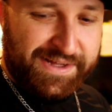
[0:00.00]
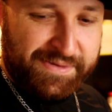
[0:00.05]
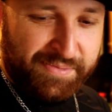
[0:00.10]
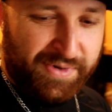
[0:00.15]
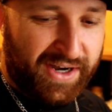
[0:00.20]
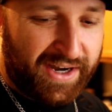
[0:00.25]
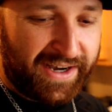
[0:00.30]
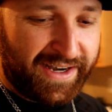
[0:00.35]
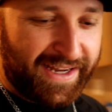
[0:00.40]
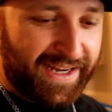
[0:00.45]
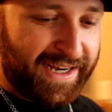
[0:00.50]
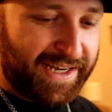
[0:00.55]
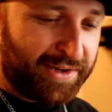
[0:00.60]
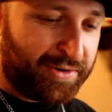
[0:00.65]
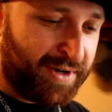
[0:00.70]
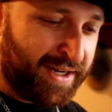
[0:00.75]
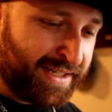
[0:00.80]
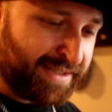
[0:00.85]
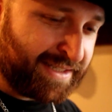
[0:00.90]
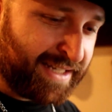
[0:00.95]
But
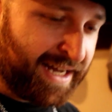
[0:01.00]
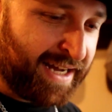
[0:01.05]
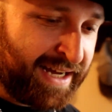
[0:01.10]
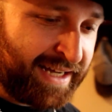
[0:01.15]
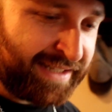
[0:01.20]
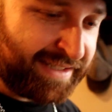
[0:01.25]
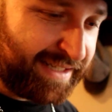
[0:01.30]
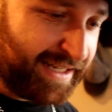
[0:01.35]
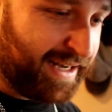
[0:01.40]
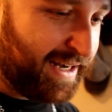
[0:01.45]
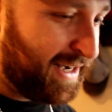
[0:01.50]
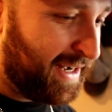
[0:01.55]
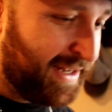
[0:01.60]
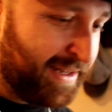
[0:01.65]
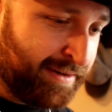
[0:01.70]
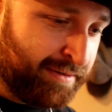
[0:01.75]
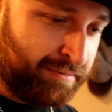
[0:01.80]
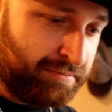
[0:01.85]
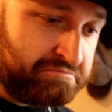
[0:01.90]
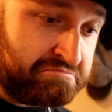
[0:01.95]
anyways, guys, I
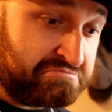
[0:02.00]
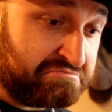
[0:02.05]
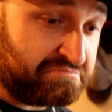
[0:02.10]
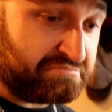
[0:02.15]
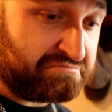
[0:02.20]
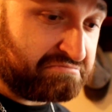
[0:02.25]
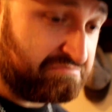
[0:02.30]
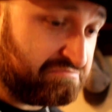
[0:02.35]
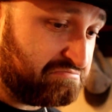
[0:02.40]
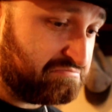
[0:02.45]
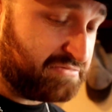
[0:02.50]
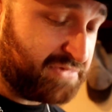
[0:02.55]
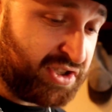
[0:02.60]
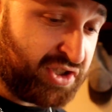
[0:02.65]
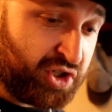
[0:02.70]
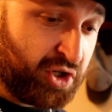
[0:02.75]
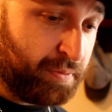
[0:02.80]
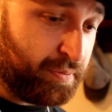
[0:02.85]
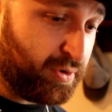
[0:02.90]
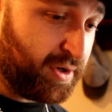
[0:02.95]
am
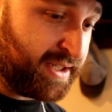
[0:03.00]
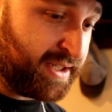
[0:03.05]
super